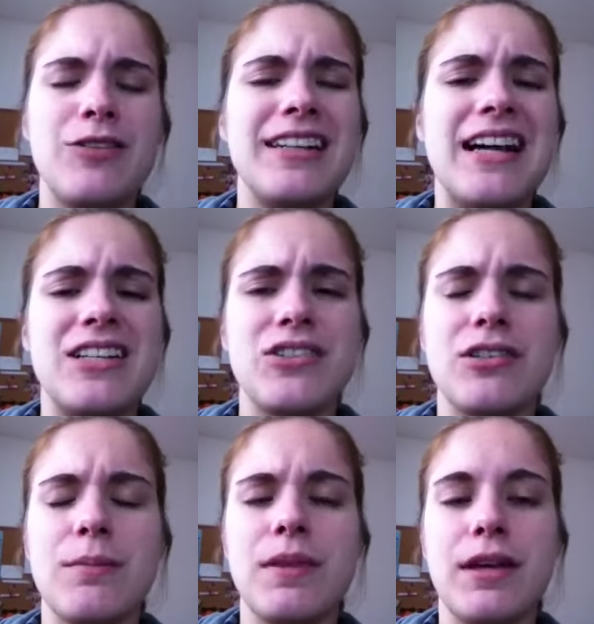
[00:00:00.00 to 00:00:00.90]
lines or
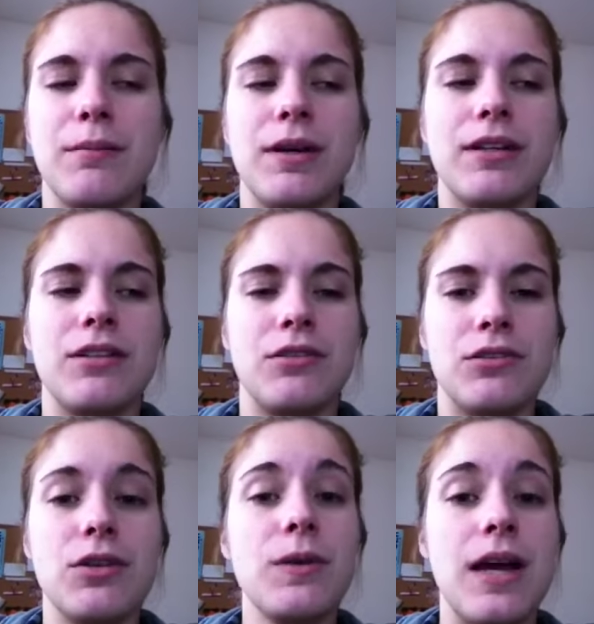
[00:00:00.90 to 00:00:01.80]
something, but
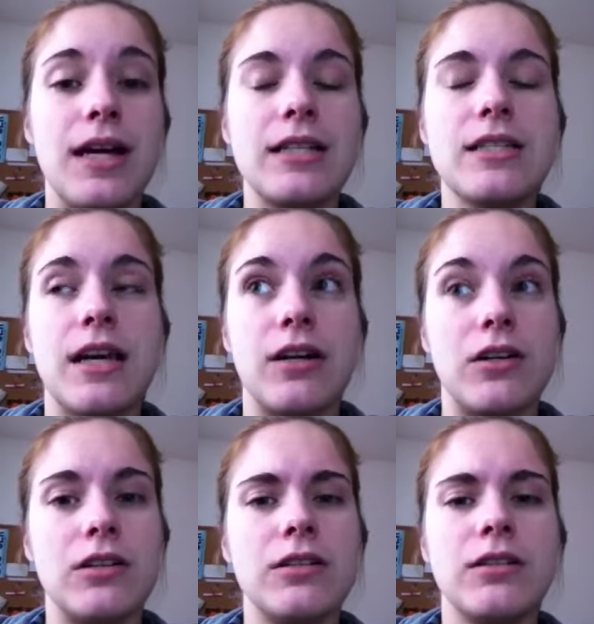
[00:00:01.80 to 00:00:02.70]
there's no lines at
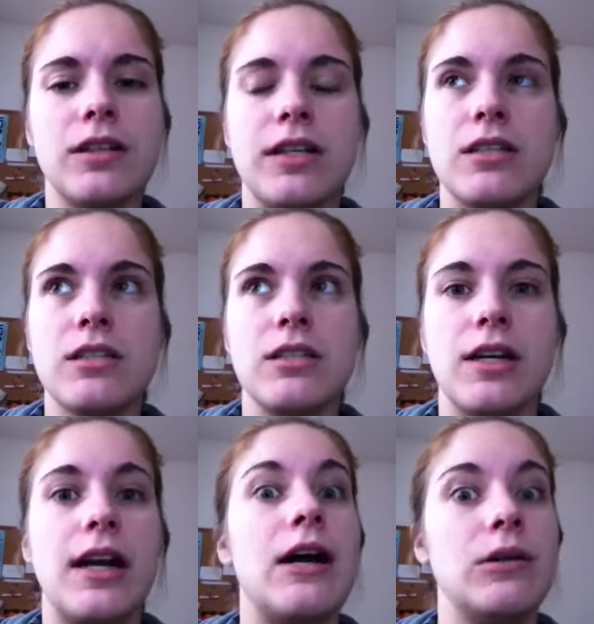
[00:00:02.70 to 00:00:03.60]
all. It's
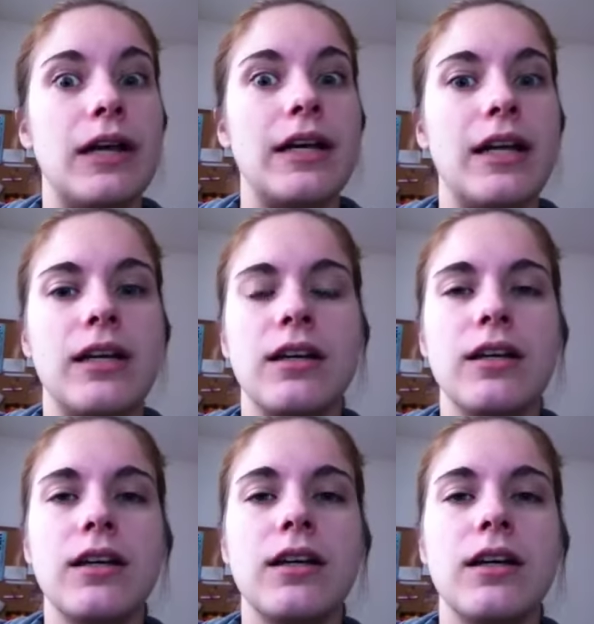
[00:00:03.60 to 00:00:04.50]
not an outlining
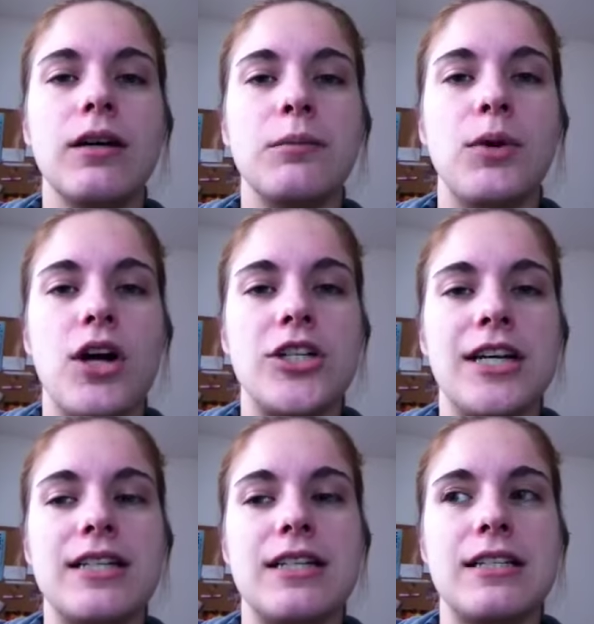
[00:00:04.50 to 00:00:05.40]

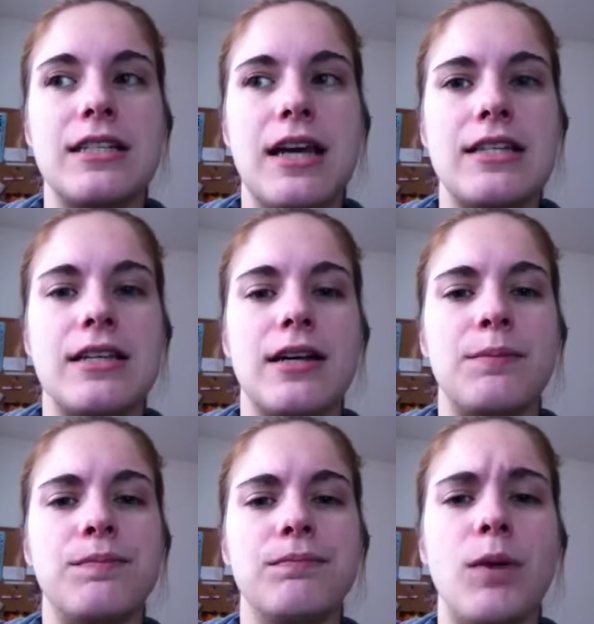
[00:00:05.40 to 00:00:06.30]
project. It's a
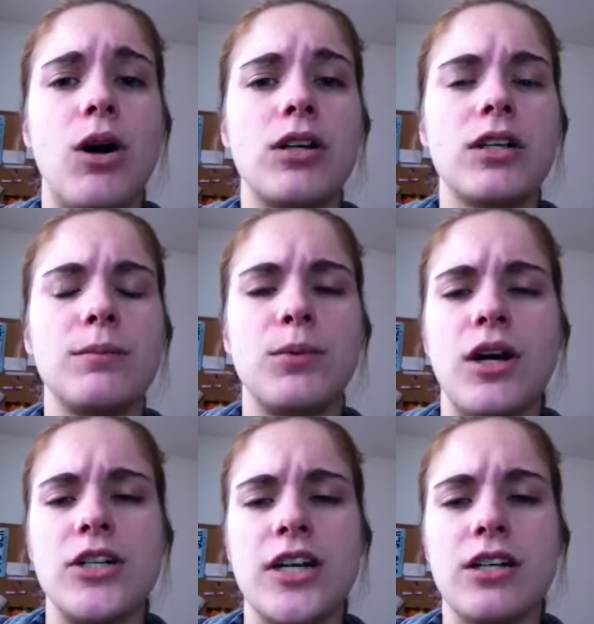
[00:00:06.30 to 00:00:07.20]
mark
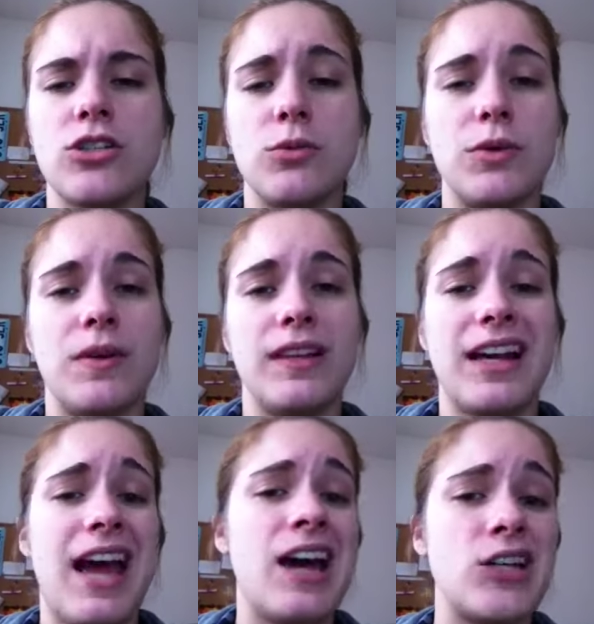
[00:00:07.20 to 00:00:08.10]
project, so we're doing like
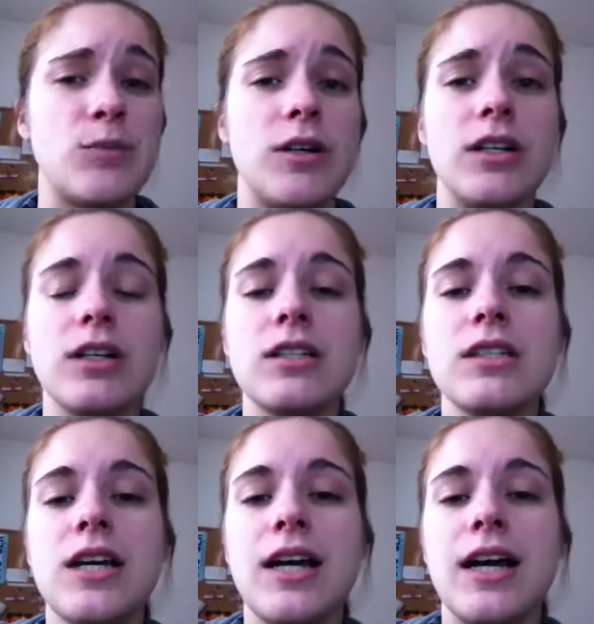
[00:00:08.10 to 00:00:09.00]
hash marks
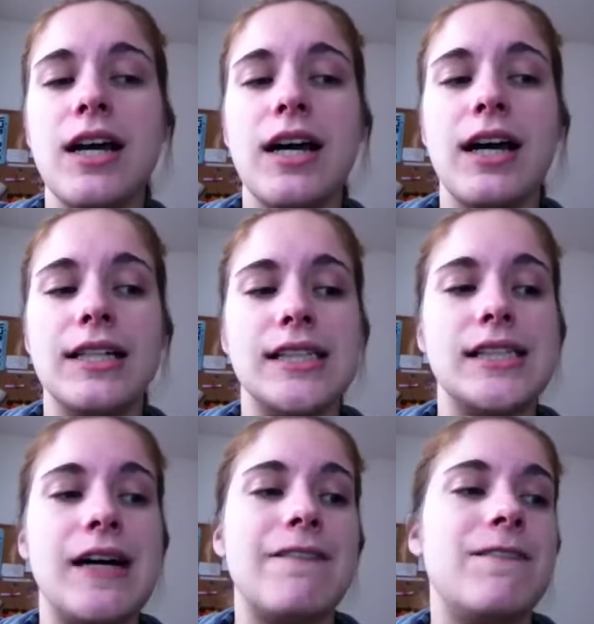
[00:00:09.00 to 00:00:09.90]
and
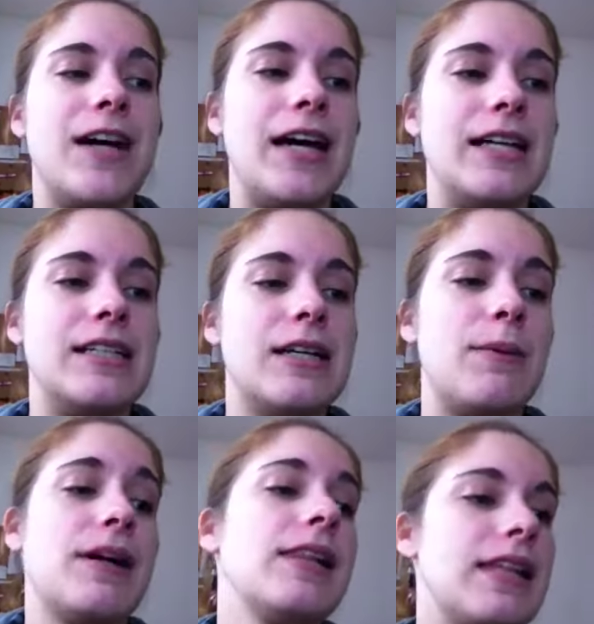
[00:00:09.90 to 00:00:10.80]
stuff, and
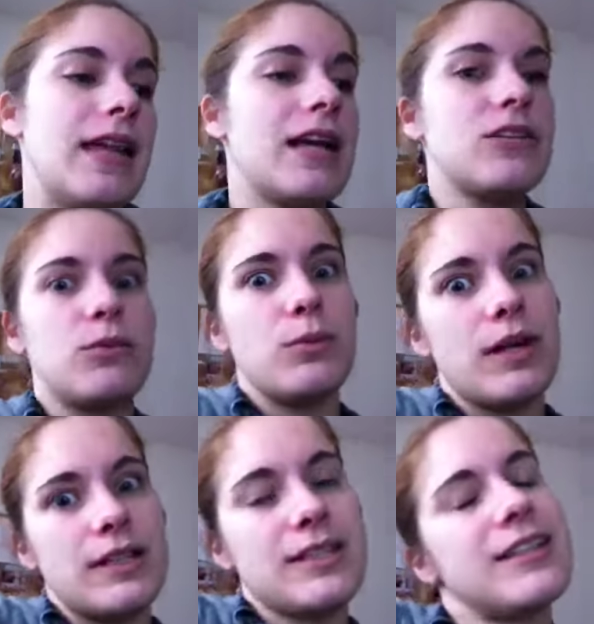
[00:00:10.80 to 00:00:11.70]
apparently that's
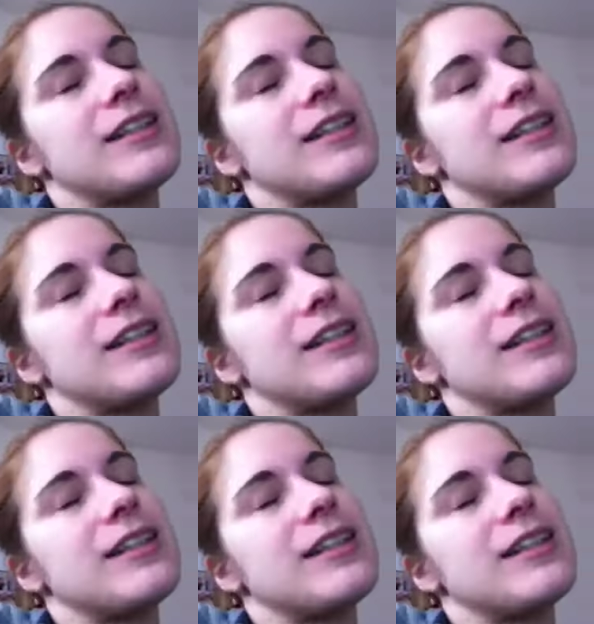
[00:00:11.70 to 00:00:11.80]
what